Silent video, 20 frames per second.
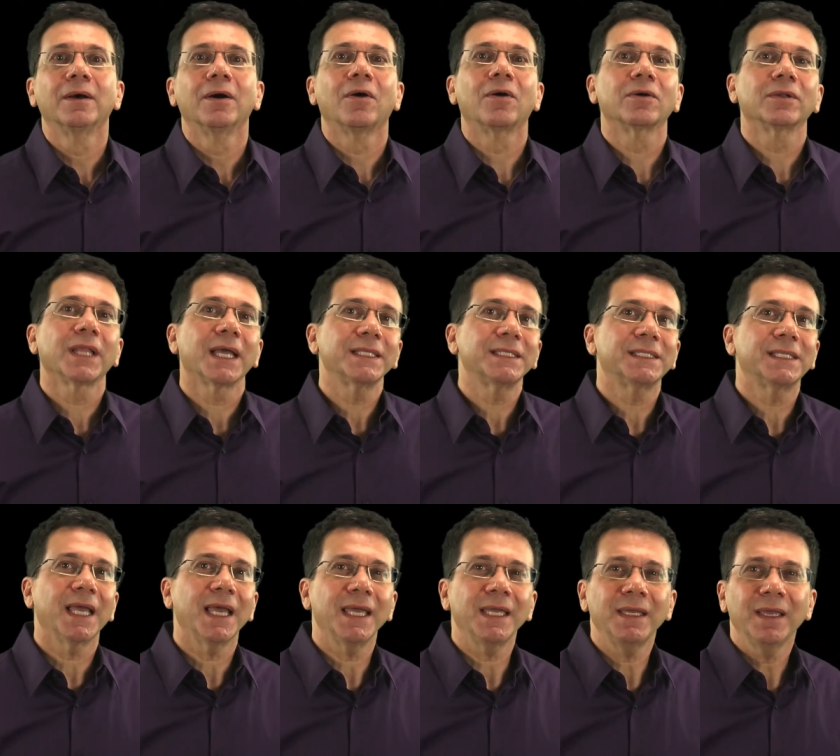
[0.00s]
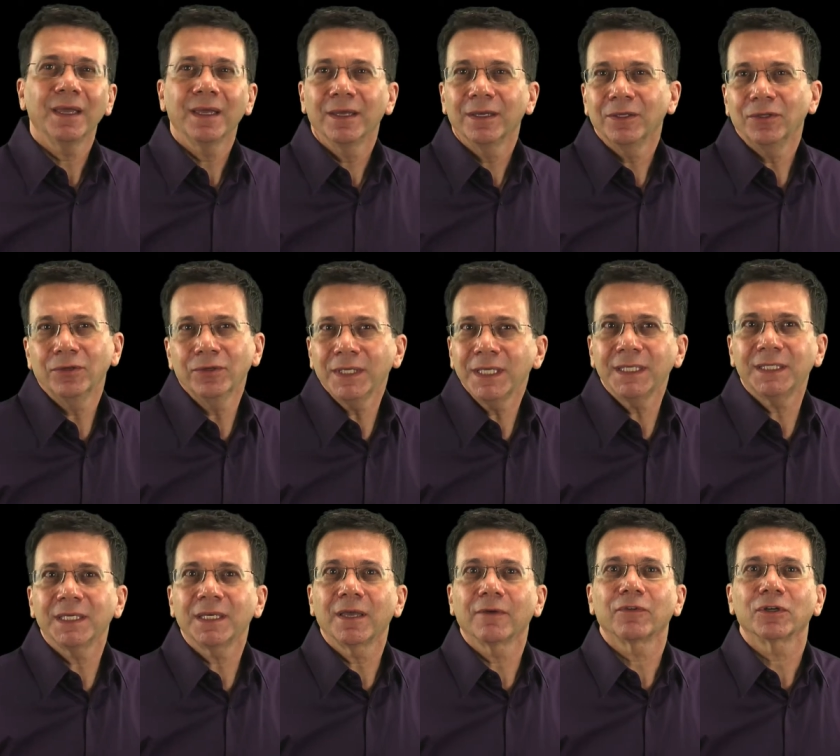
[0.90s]
Or let's say you
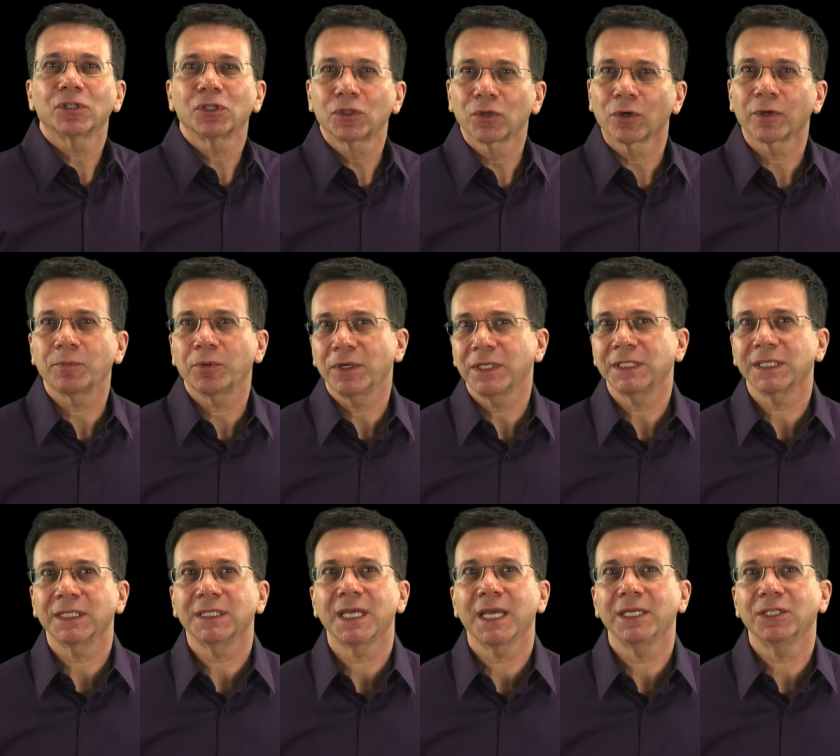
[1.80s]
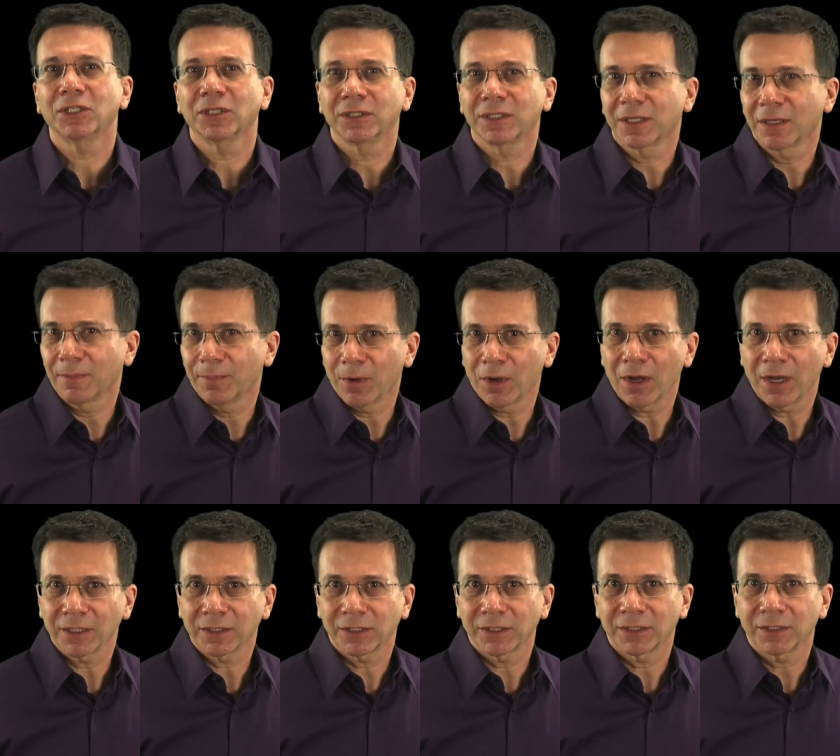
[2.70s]
need to give a short presentation to the
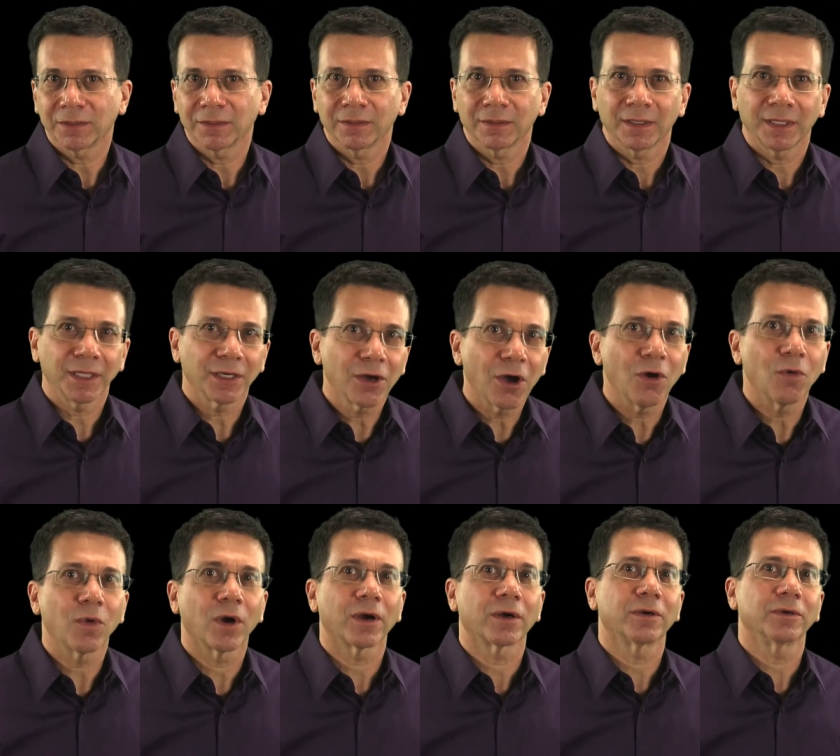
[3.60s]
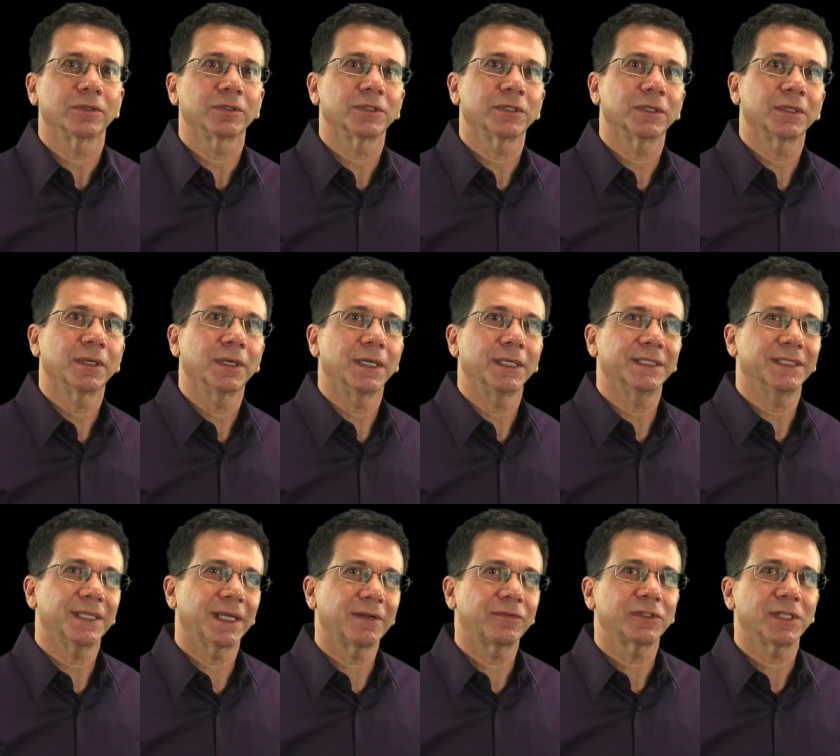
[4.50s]
boss and the coworkers. And
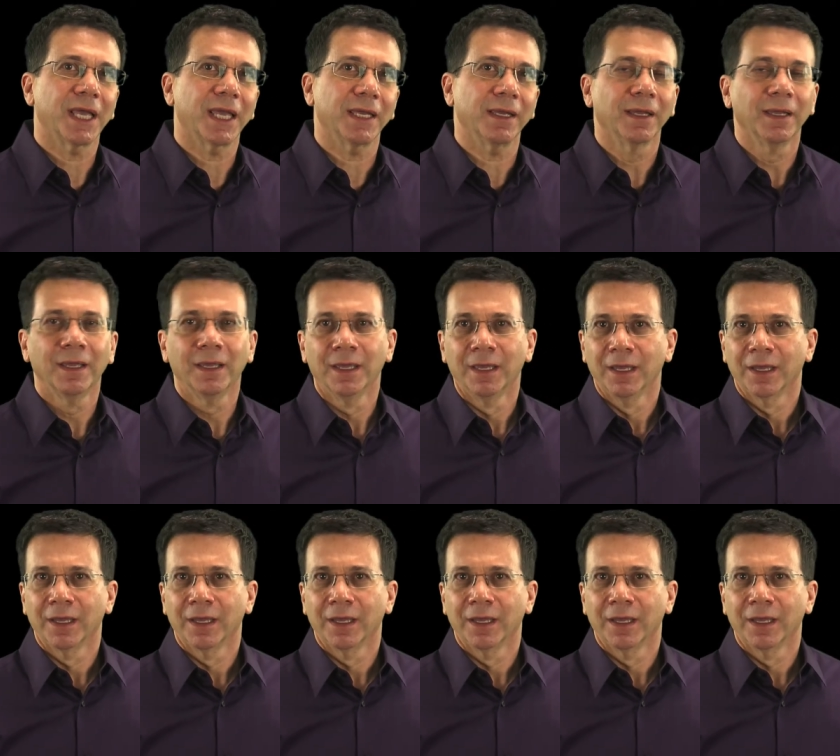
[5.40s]
instead of saying,